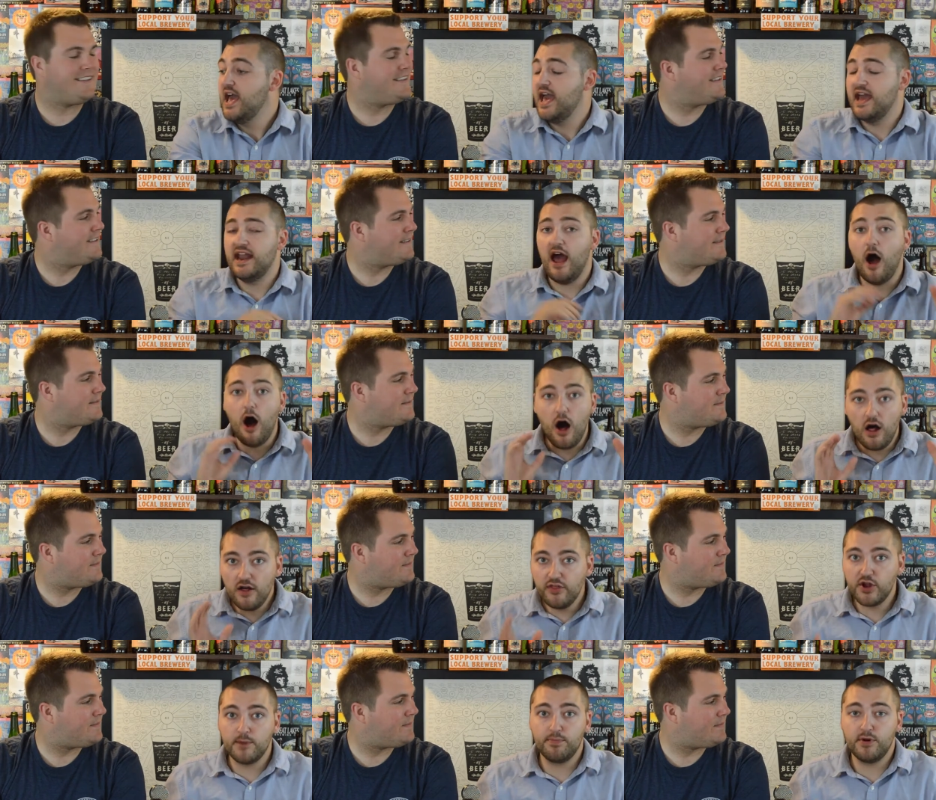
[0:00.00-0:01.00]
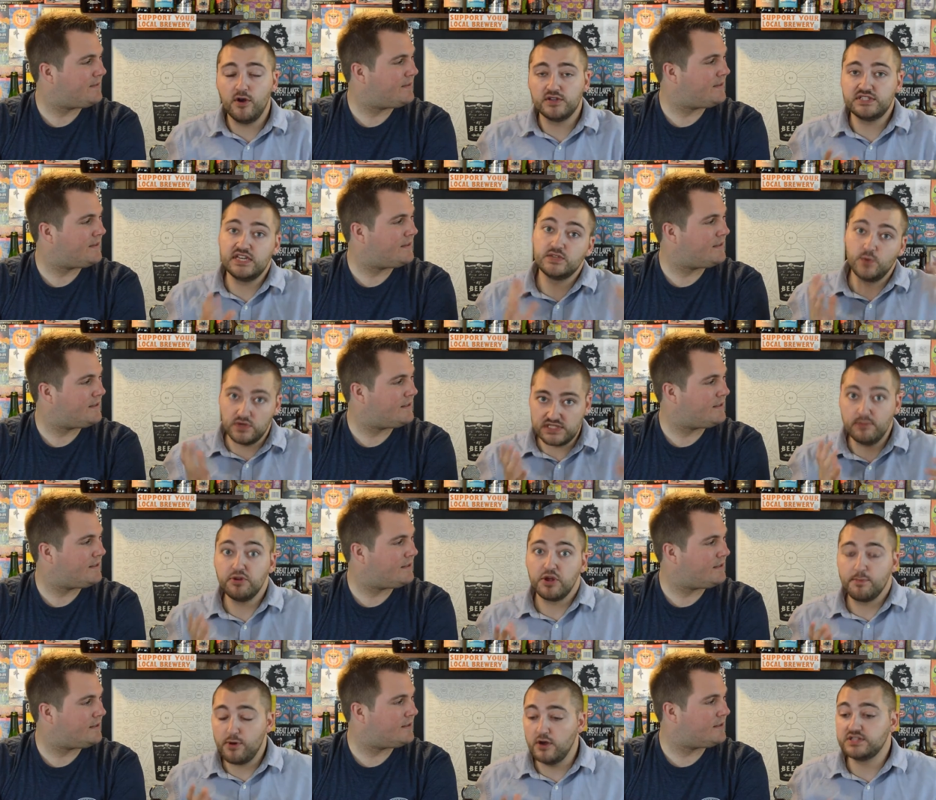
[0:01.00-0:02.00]
Speaker 1: and all their proceeds, well, some
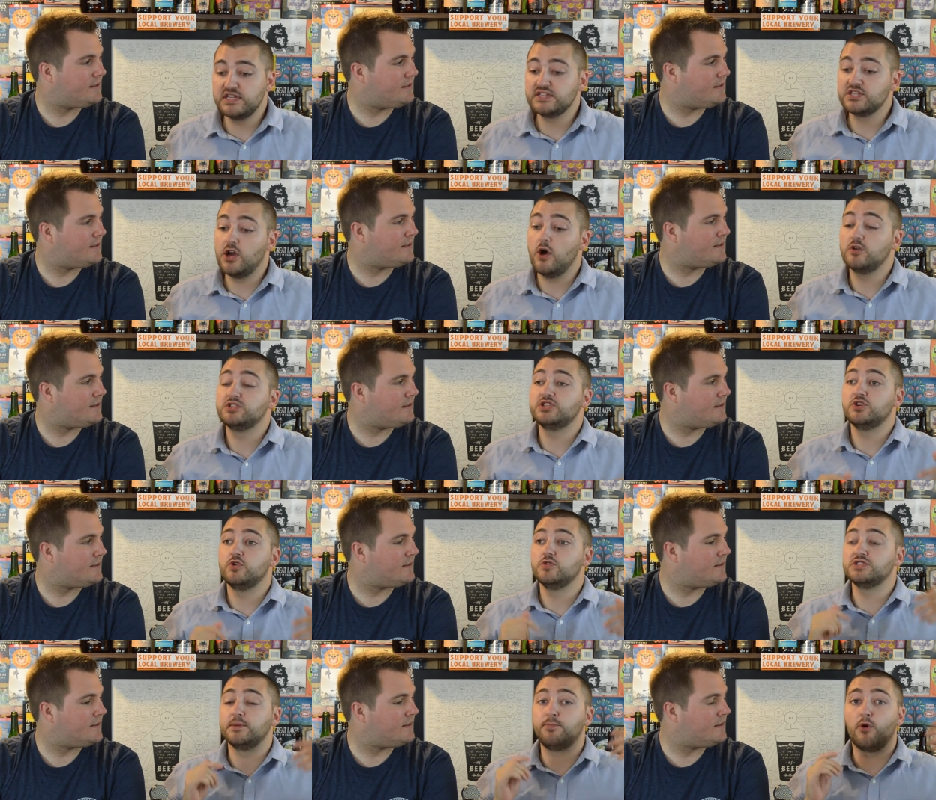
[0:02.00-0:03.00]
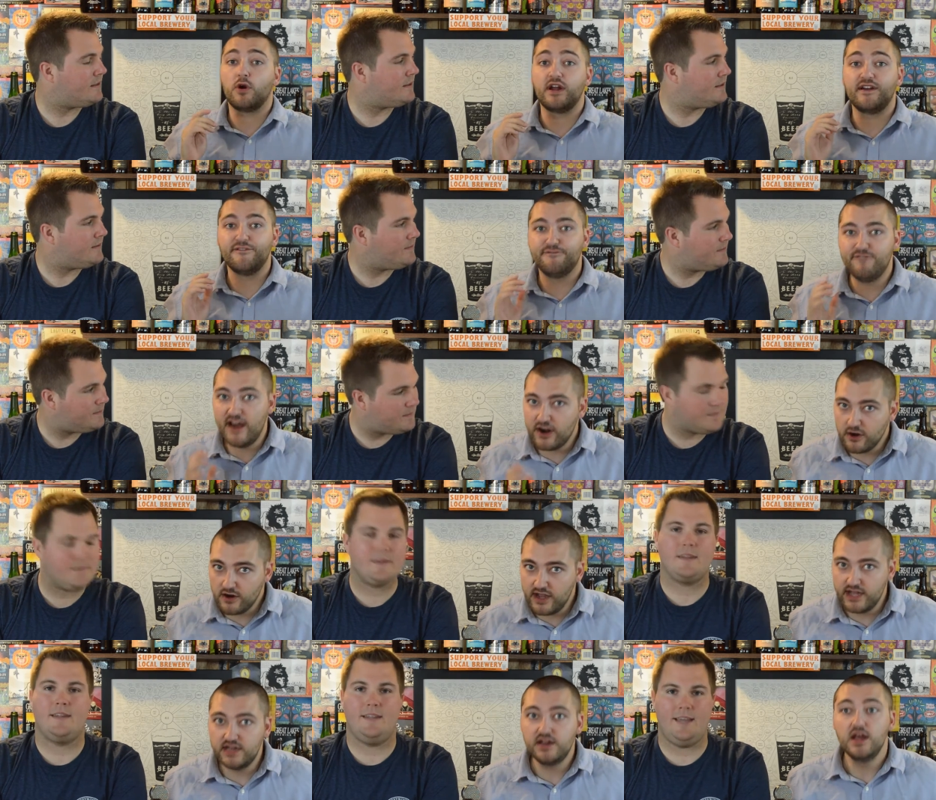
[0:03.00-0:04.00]
of their proceeds go to supporting
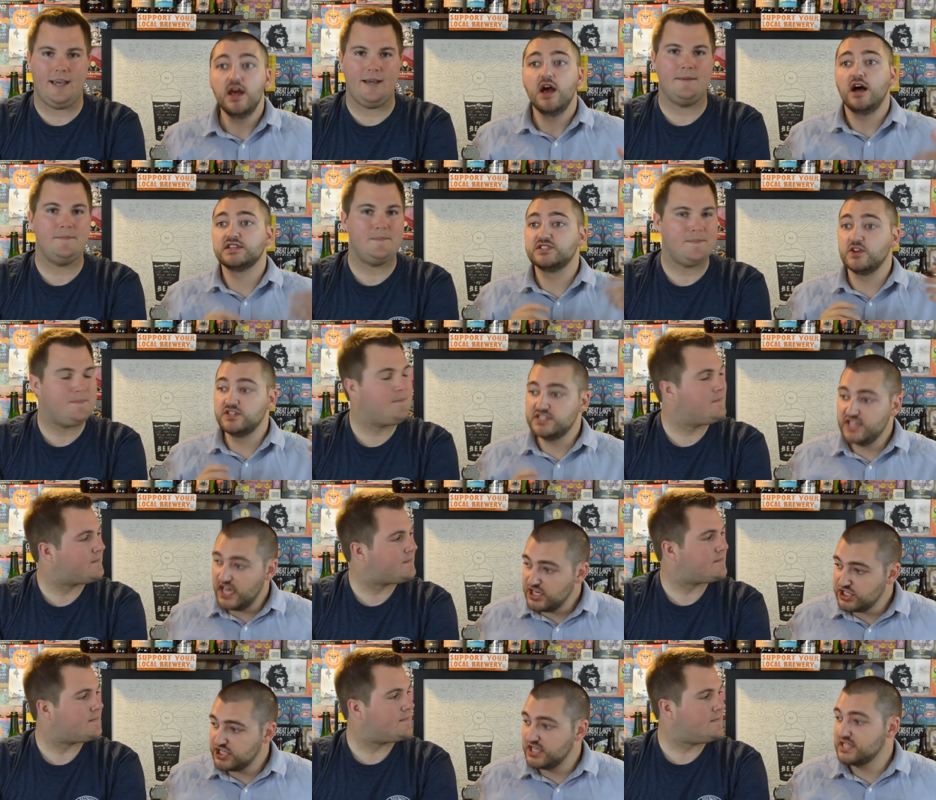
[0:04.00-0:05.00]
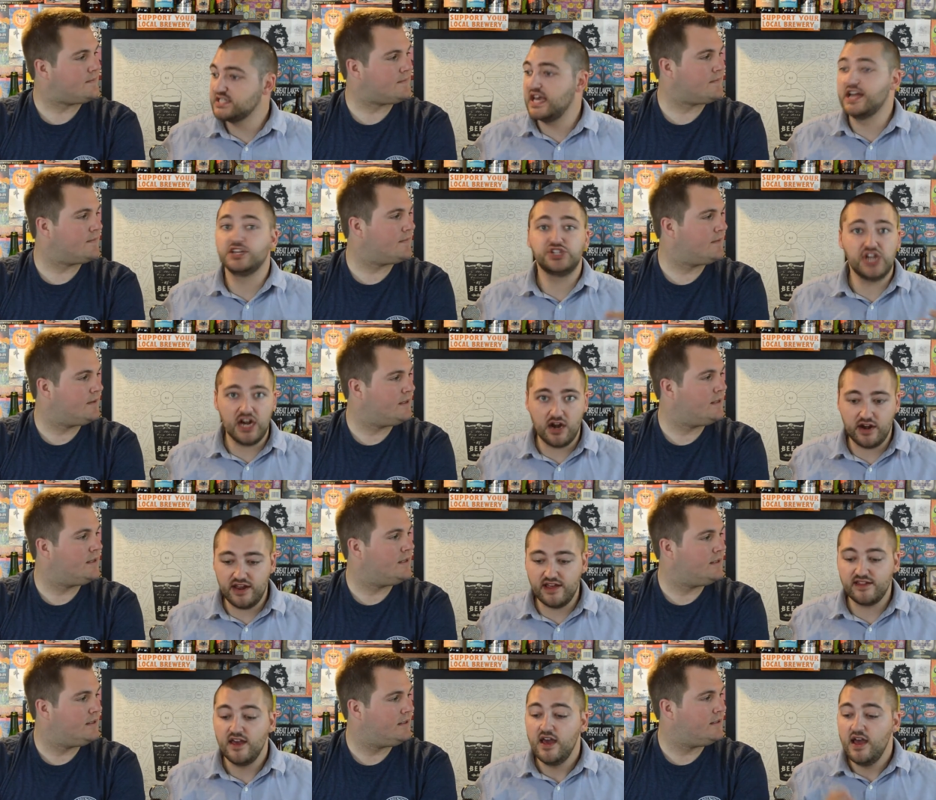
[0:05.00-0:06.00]
veteran yeah. associations and
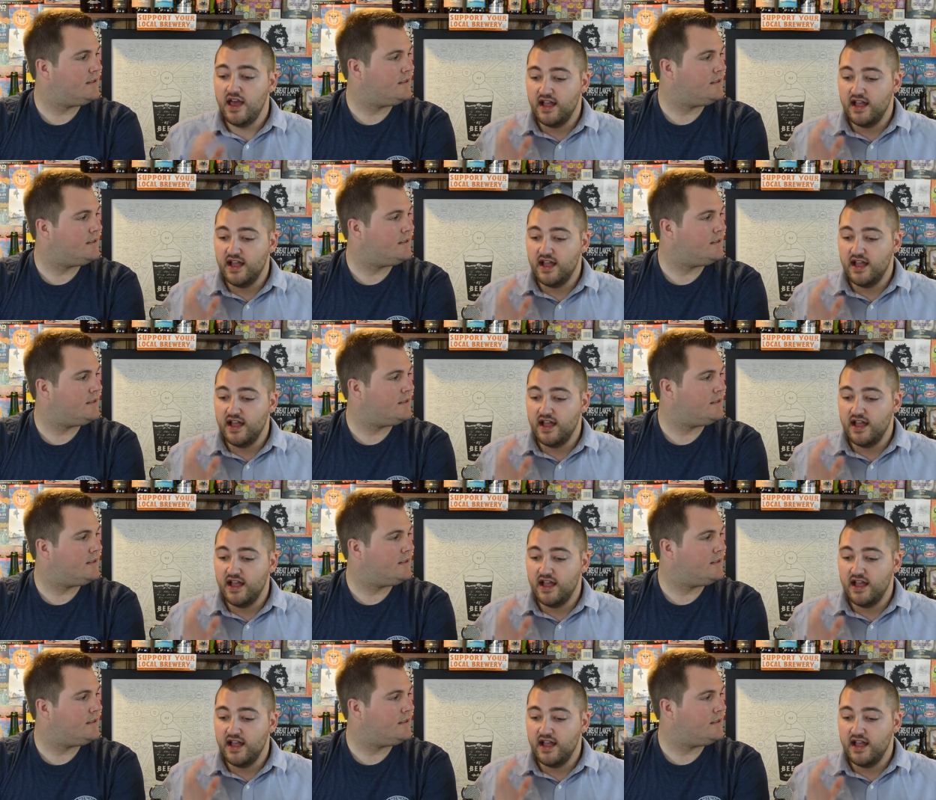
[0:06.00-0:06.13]
charities.